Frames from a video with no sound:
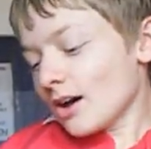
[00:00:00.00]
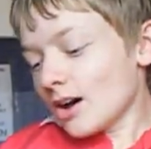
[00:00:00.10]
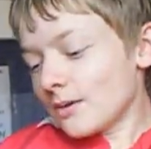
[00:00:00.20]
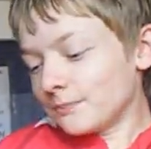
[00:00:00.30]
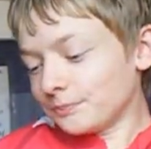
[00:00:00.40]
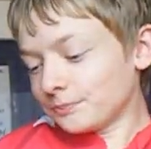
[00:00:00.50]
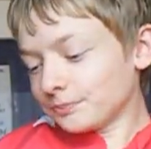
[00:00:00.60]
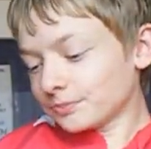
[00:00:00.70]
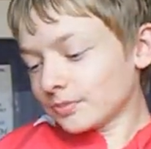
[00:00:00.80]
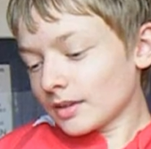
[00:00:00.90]

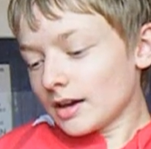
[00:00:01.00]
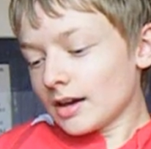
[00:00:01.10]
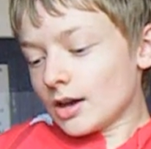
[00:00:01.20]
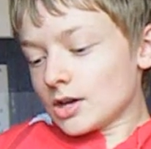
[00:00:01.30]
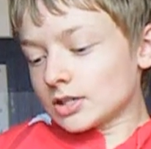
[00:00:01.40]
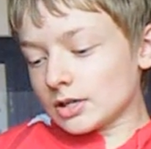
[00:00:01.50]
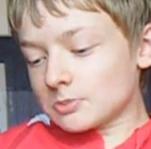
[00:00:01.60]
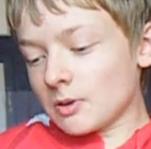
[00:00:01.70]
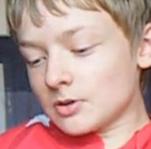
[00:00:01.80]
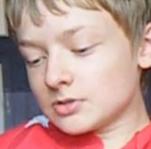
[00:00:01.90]
Um, so
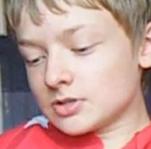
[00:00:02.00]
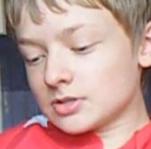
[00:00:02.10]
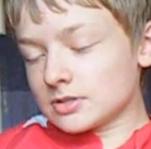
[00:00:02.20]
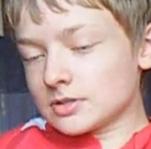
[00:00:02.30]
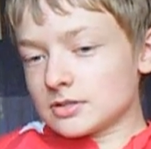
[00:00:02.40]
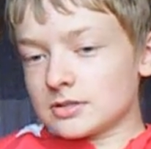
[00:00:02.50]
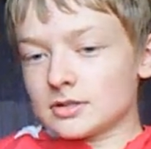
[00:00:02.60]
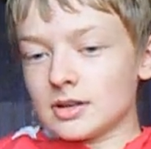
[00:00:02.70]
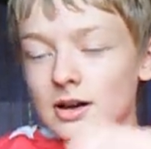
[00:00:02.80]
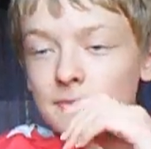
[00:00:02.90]
I suppose,
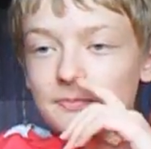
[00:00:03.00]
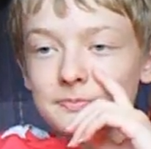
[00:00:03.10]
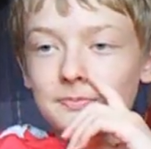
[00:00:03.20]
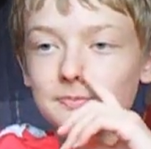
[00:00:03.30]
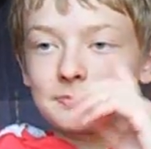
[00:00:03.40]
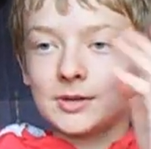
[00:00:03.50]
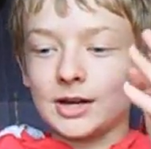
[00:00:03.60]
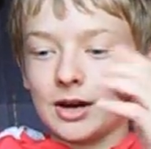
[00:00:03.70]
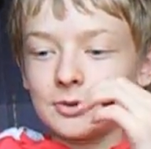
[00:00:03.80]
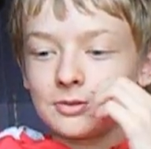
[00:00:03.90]
um,
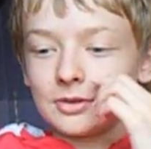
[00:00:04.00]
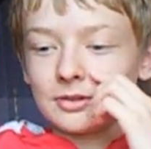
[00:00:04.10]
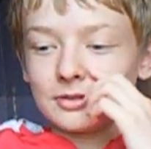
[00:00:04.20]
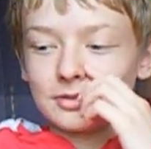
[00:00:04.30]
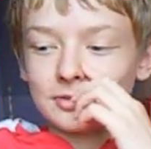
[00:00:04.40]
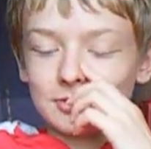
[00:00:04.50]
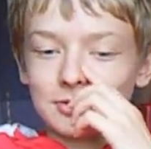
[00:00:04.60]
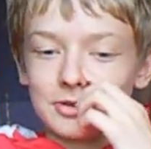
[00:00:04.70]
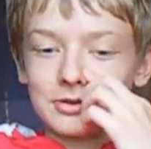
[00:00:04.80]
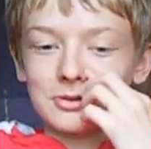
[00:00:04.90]
you know,
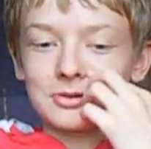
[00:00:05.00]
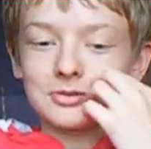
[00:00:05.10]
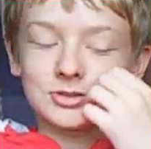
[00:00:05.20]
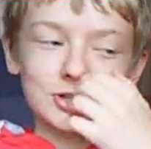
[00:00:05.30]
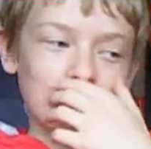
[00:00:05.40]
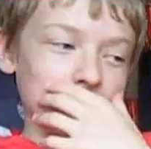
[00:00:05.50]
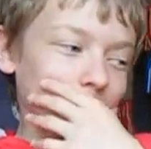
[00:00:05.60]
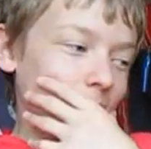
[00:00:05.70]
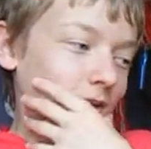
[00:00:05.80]
Jake,